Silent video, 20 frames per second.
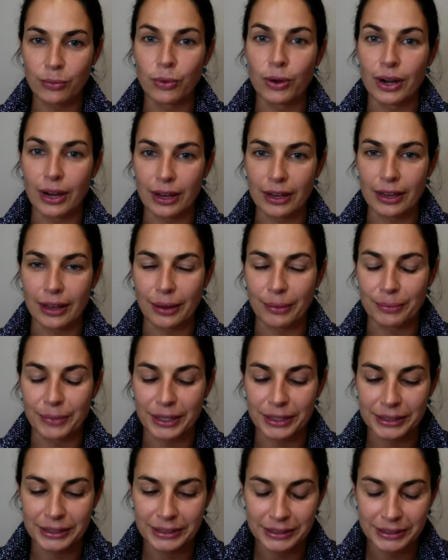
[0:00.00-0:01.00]
I am,
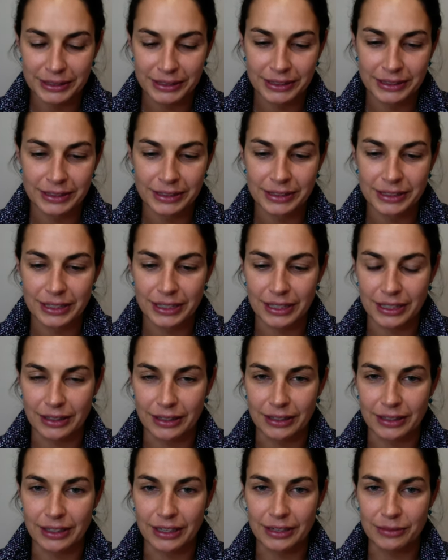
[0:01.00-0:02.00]

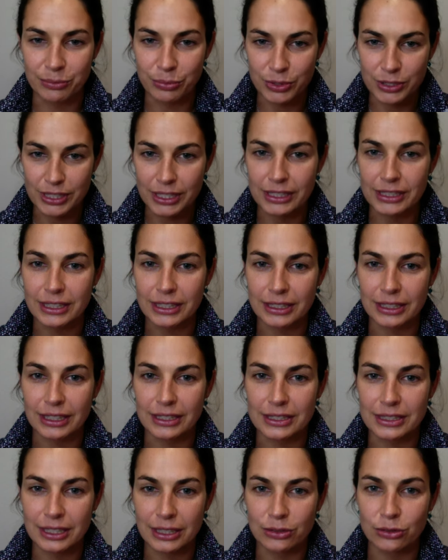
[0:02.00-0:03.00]
and presenting
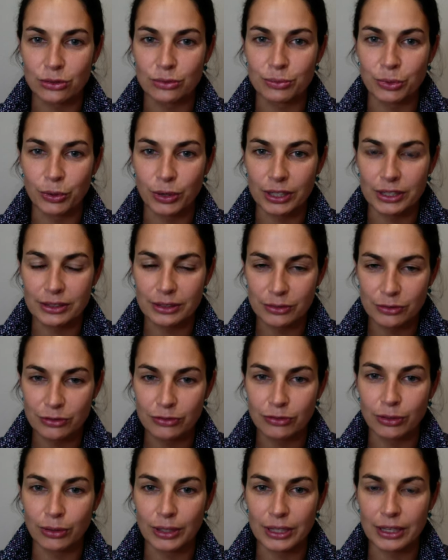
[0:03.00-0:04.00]
that center point
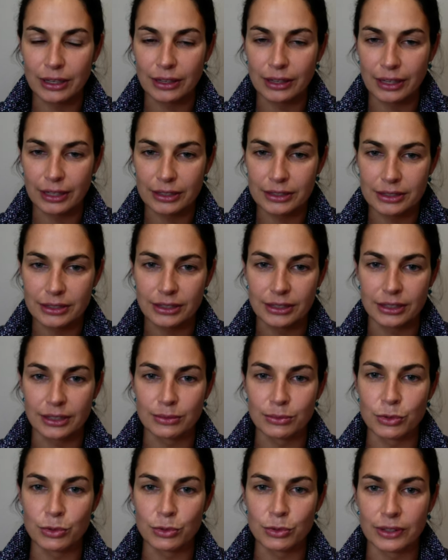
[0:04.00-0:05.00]
fully aligned, and
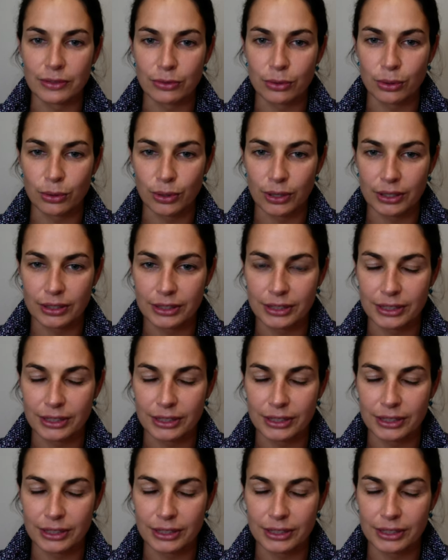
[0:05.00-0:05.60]
then moving forward.